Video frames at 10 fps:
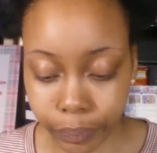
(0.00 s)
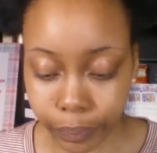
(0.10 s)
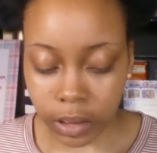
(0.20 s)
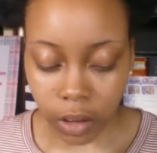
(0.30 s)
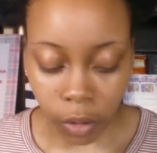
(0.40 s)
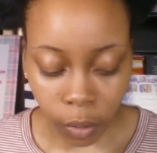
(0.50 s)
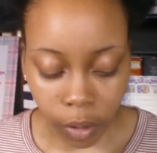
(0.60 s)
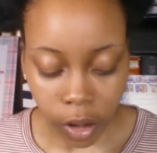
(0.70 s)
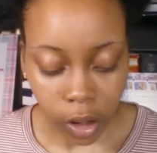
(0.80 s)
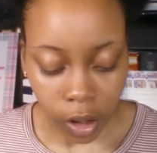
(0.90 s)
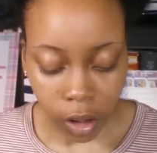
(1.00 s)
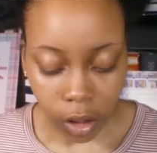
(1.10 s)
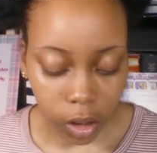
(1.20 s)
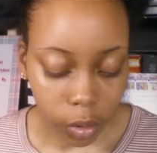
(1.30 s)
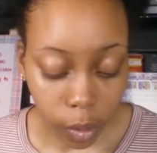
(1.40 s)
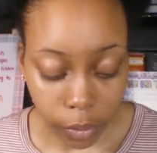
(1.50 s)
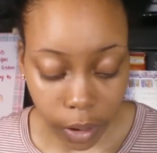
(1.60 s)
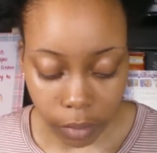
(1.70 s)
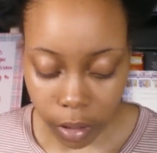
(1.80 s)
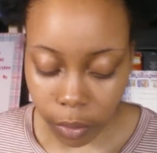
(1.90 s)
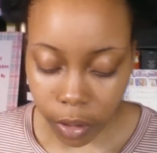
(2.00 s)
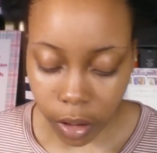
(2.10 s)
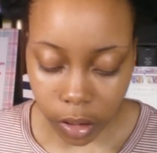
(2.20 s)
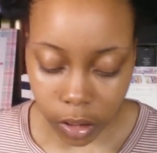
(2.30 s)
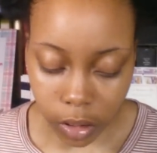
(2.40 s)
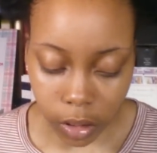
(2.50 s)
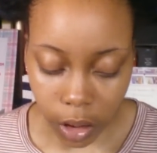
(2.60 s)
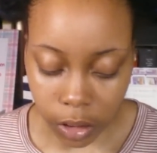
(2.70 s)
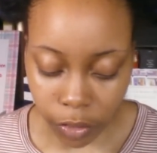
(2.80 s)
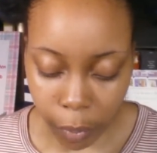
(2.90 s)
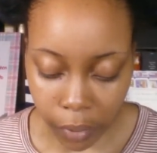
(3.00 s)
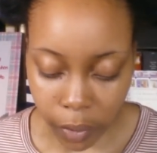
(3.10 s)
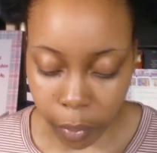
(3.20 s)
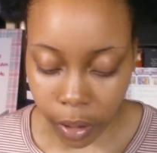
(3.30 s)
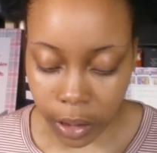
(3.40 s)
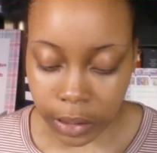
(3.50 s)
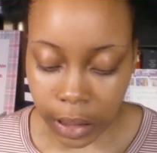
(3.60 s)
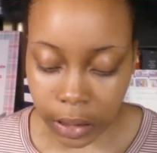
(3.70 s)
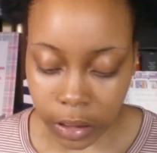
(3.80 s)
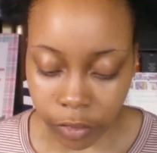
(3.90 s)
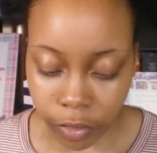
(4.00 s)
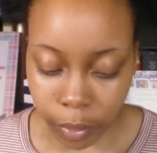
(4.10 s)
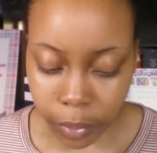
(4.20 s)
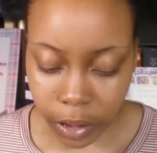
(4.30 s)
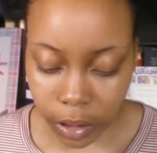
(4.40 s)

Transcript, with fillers: so the quote that i really wanted to discuss from out the book is actually from